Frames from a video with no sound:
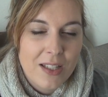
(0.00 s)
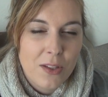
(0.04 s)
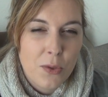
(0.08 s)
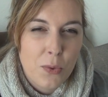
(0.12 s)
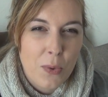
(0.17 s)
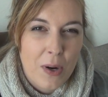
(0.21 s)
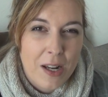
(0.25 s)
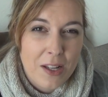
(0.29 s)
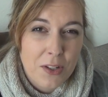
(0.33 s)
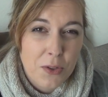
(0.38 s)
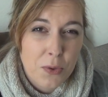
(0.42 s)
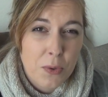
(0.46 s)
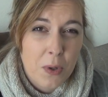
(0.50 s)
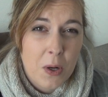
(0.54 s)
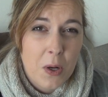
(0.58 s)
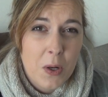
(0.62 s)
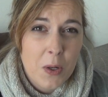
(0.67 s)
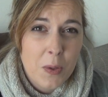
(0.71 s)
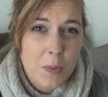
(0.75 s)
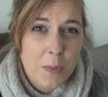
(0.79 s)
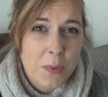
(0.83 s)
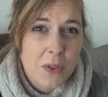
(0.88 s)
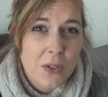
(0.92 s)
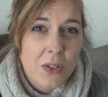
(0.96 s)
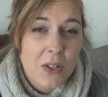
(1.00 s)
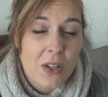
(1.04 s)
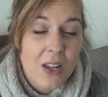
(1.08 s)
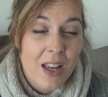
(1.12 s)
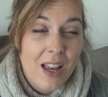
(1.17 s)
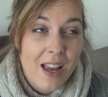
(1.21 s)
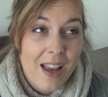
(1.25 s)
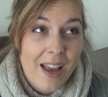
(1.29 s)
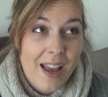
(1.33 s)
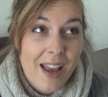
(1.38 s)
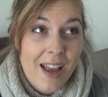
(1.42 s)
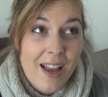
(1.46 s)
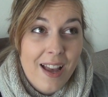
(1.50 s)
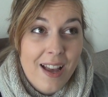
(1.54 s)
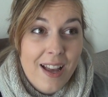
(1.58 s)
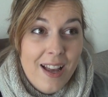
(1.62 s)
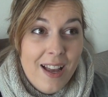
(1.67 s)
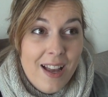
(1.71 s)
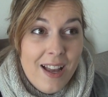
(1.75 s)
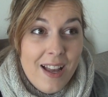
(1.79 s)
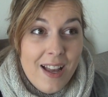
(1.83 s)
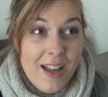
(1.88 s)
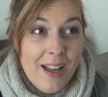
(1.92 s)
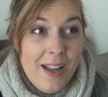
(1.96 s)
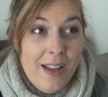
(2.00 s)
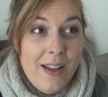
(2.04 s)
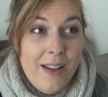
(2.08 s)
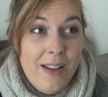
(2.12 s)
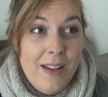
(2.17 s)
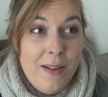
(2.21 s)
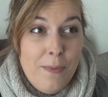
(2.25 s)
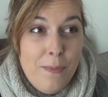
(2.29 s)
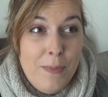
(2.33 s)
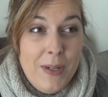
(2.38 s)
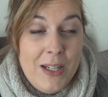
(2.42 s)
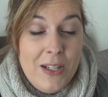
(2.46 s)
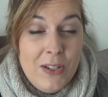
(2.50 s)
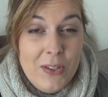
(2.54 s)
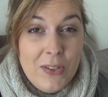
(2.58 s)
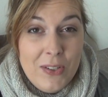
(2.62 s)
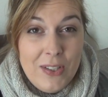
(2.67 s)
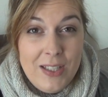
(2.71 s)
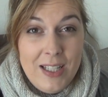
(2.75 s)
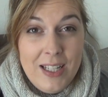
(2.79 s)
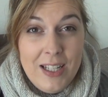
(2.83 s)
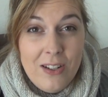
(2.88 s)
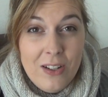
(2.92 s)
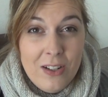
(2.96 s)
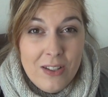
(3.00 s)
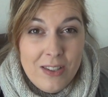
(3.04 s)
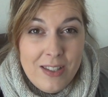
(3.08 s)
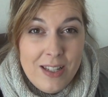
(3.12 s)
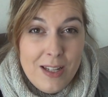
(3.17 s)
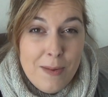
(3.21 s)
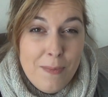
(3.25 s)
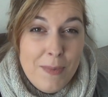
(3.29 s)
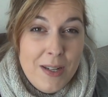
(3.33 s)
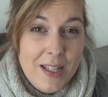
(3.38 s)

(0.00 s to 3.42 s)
dress robes, because he got them